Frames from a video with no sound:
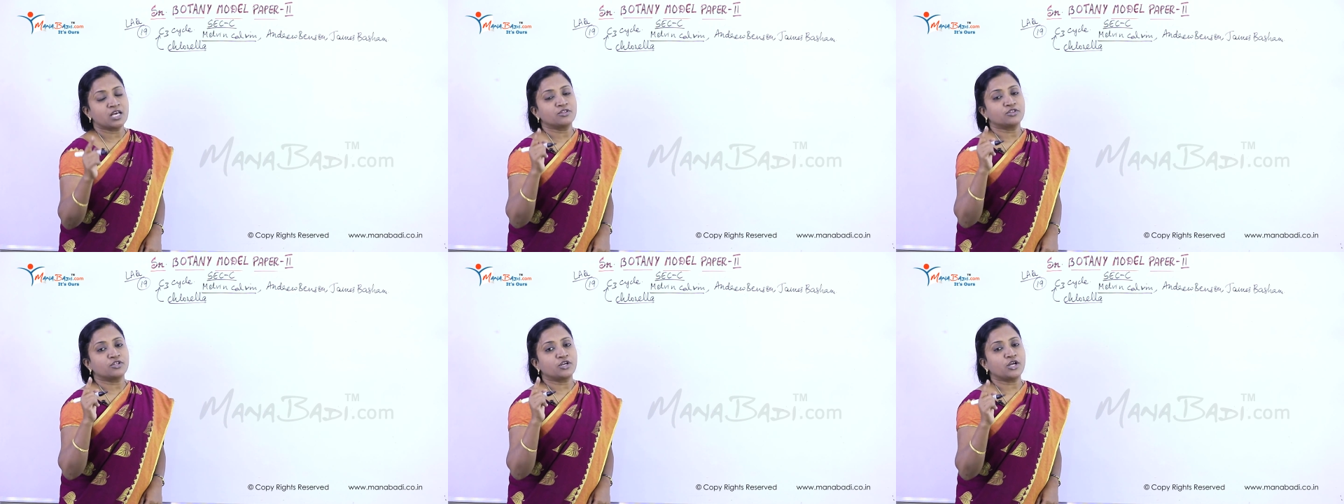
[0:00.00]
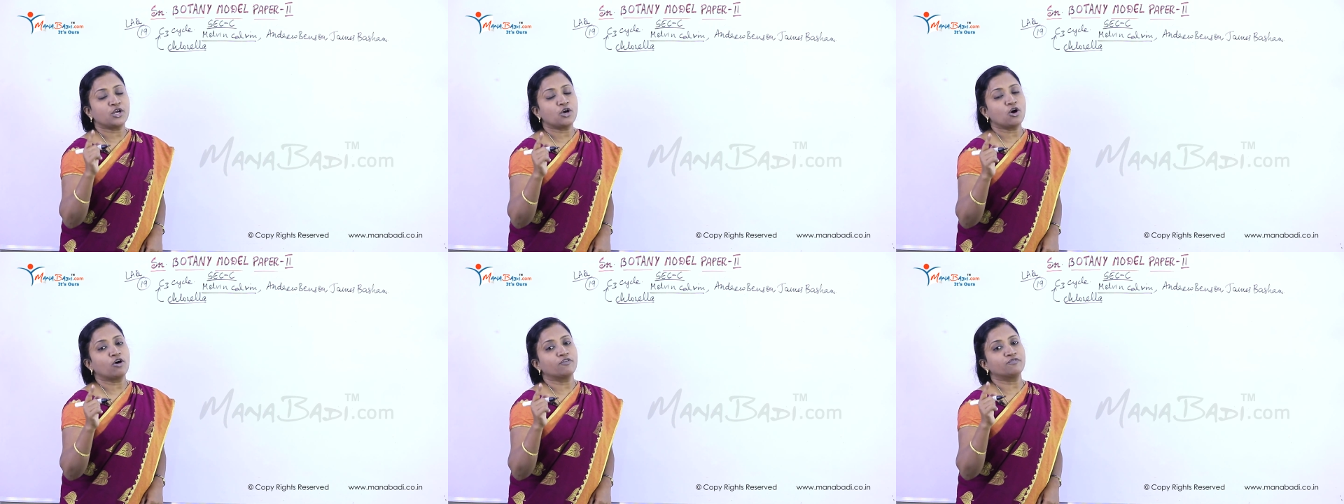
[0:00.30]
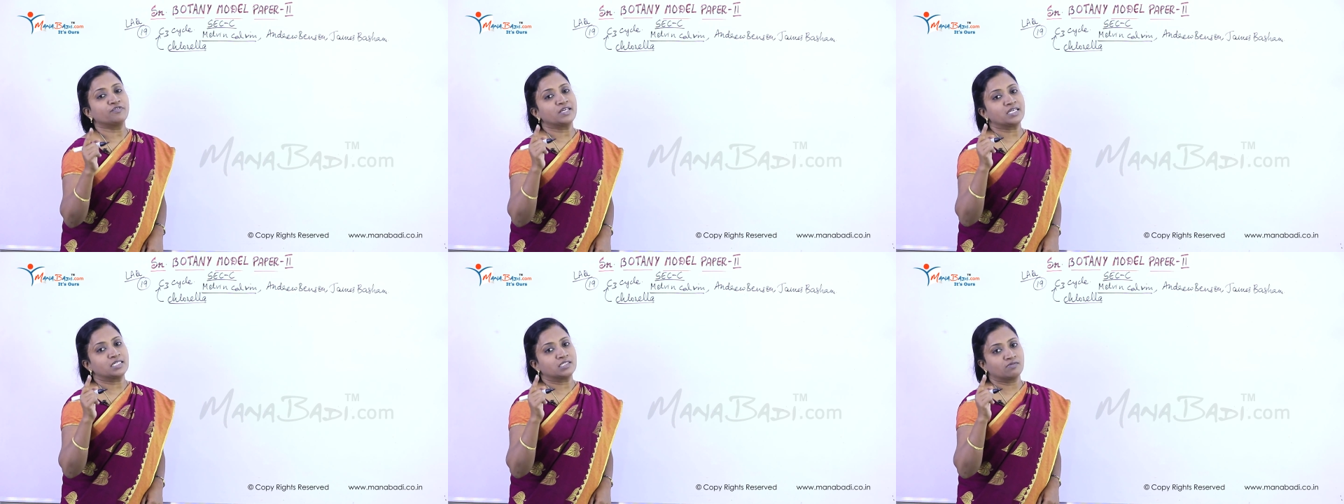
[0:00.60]
3
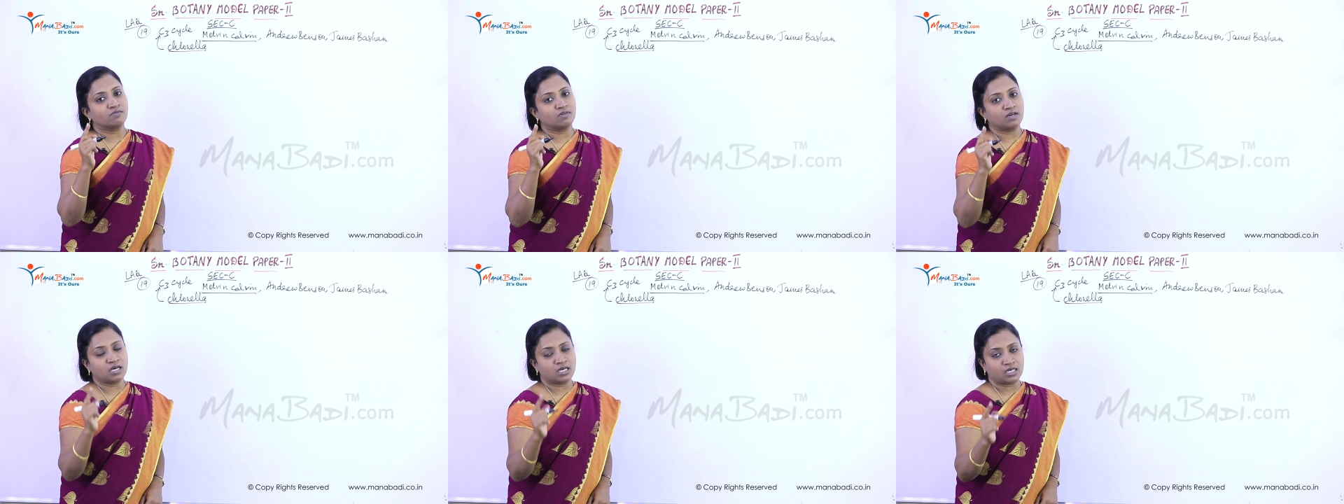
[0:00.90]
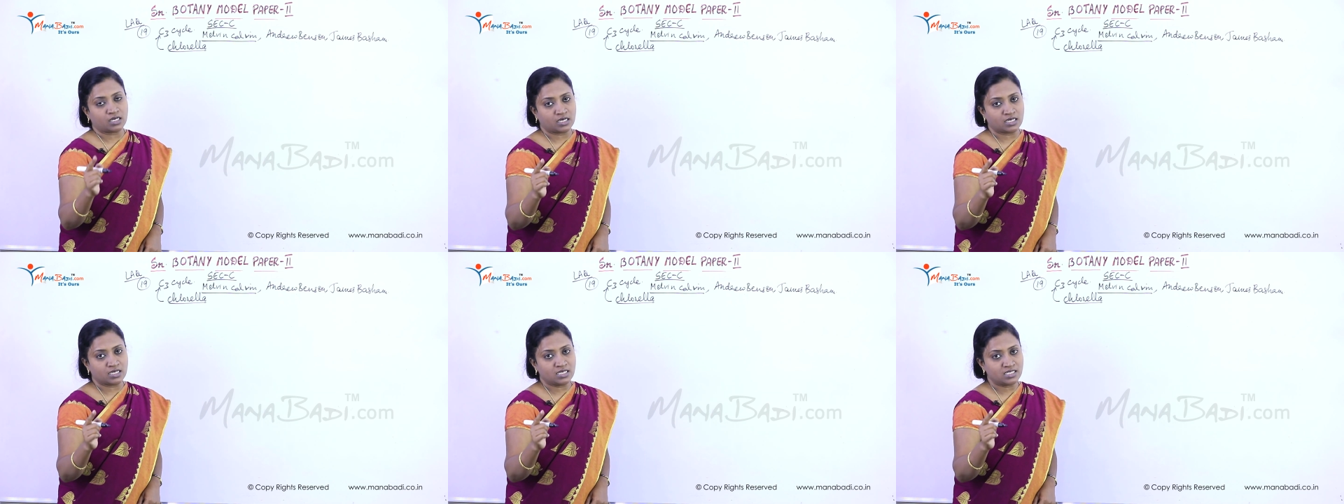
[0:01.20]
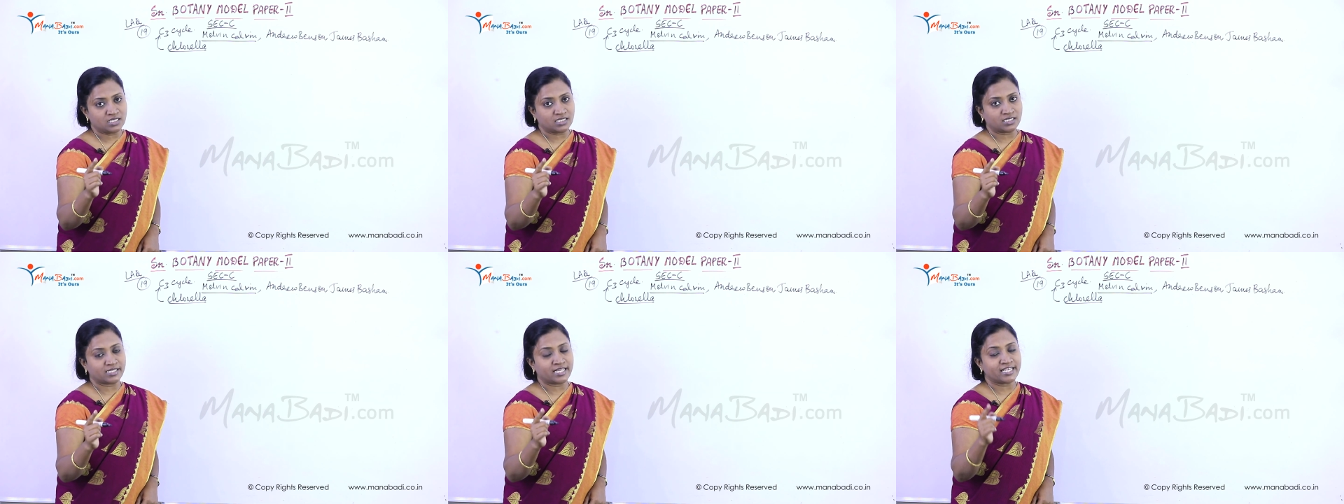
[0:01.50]
of these
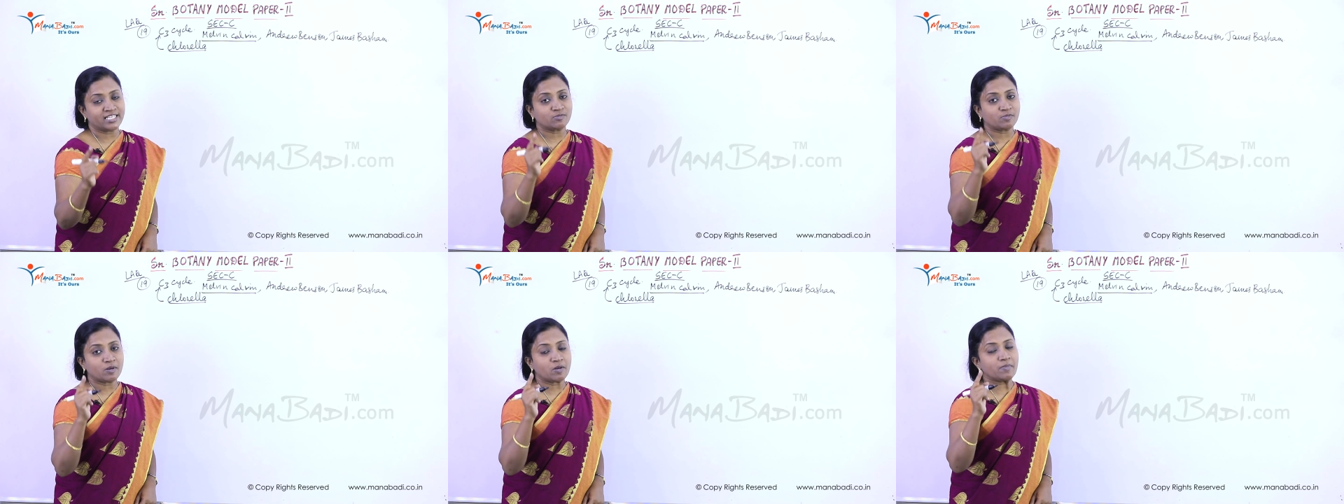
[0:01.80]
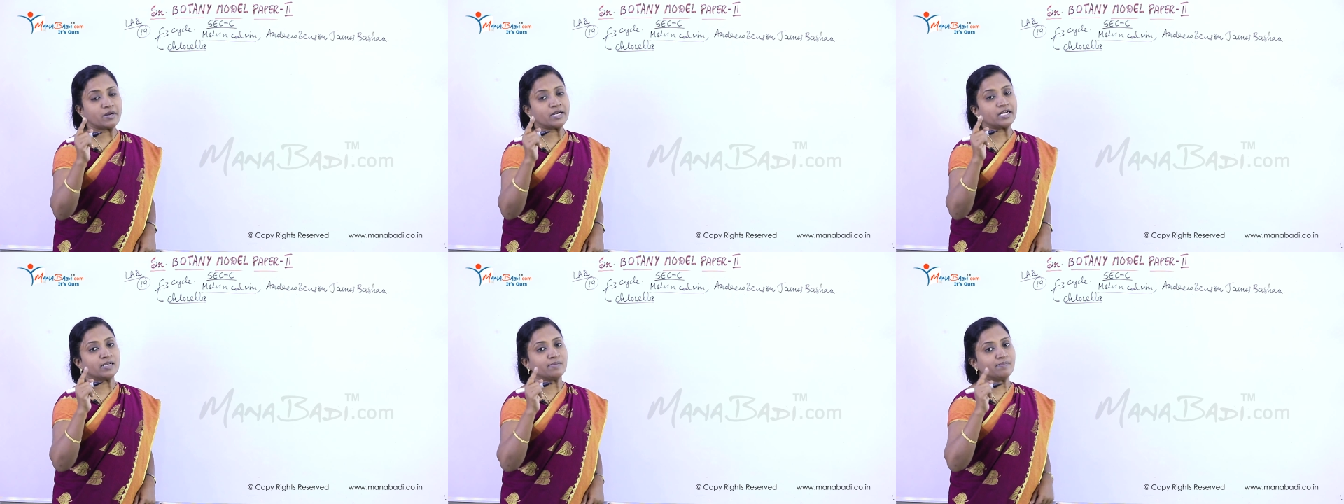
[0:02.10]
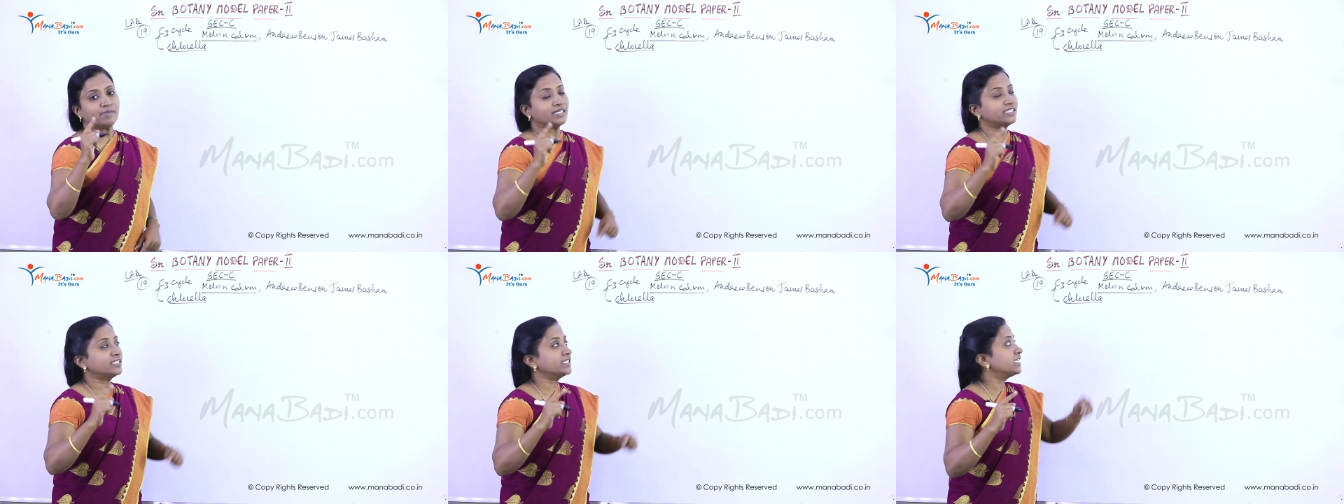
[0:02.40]
workers, the experimental
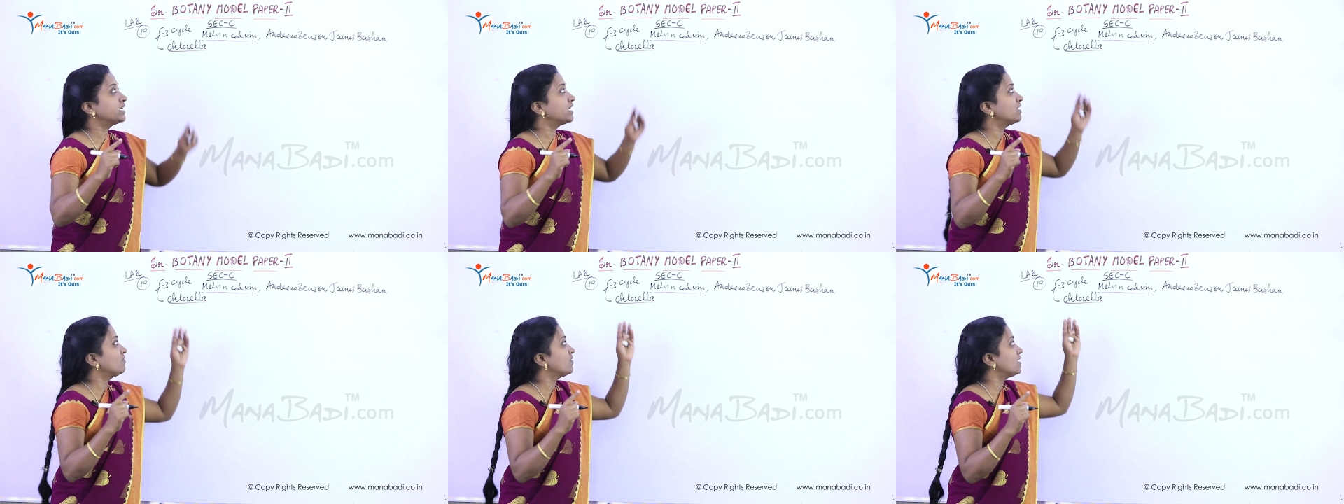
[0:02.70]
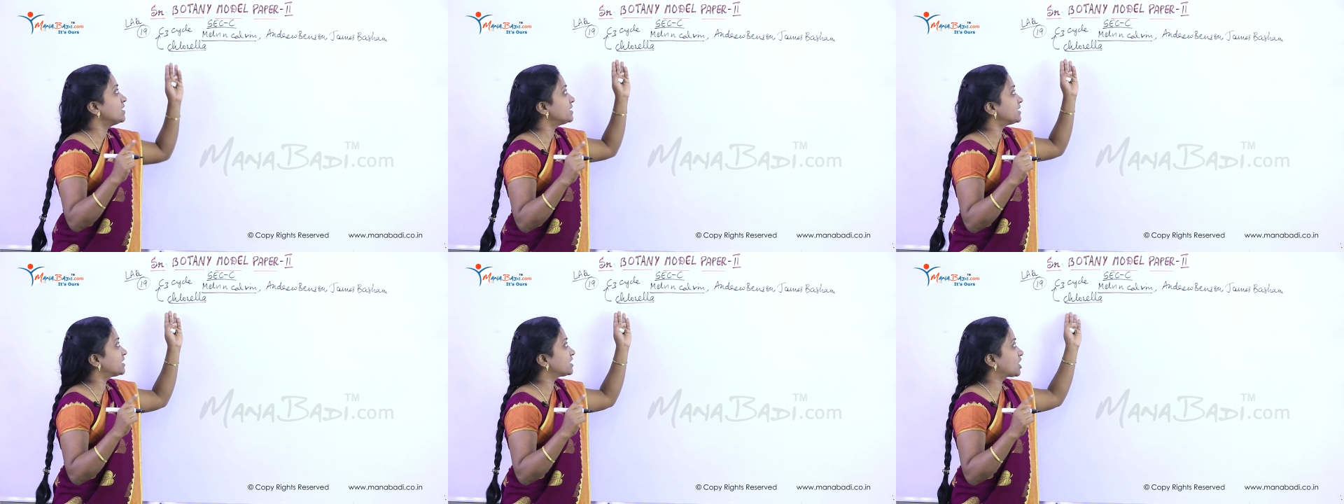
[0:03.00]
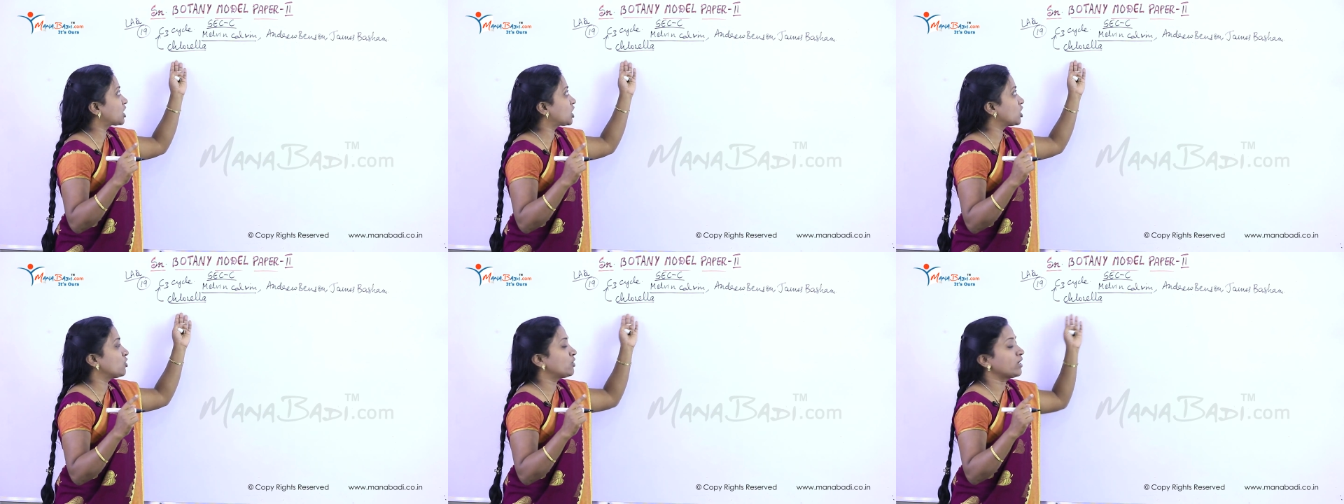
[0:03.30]
material was
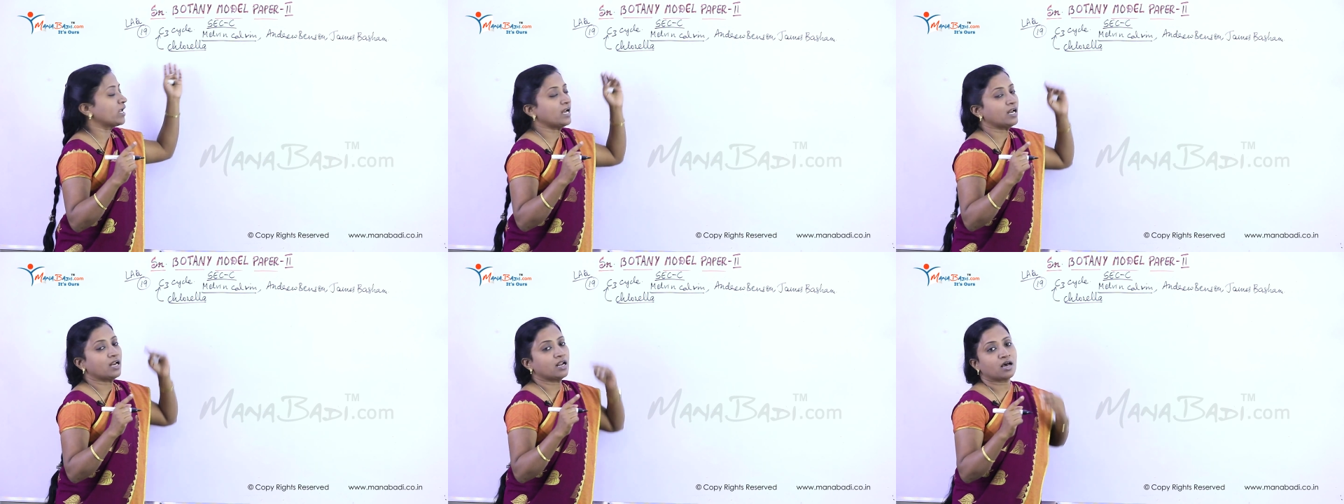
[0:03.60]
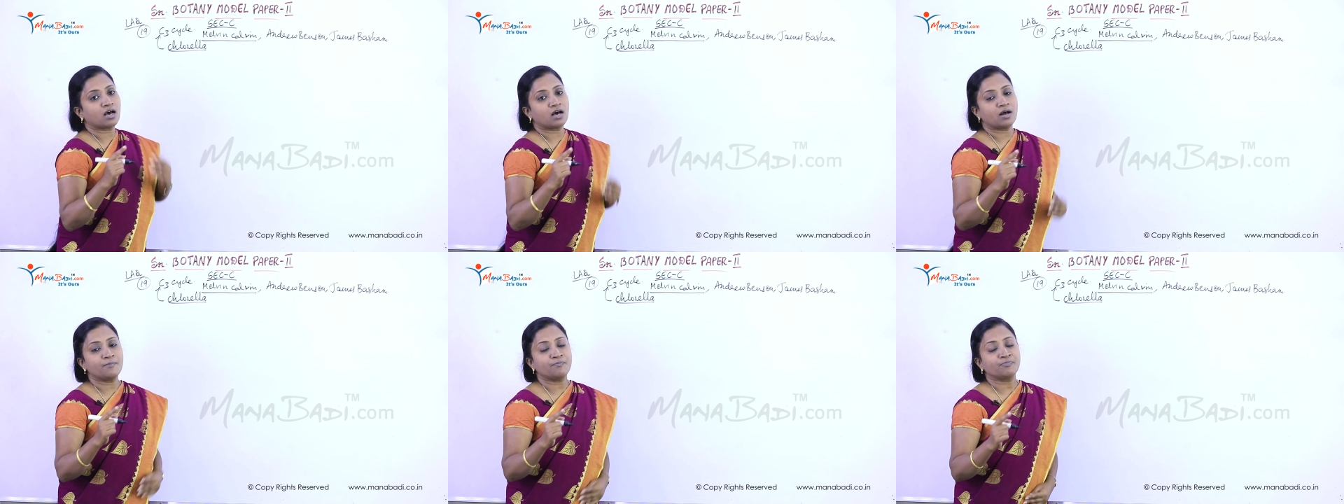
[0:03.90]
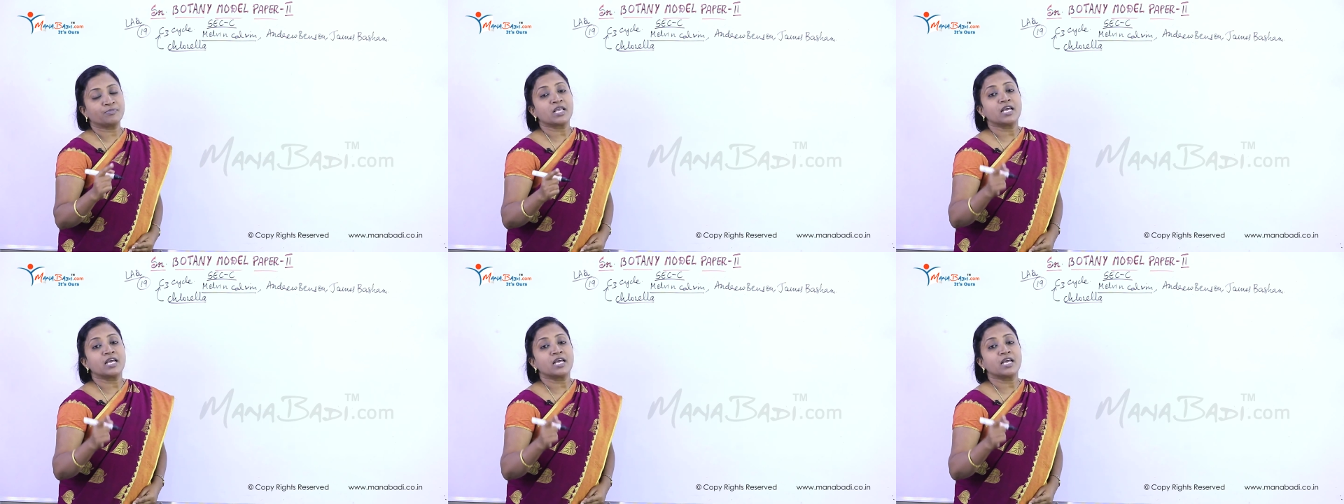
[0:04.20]
chlorella.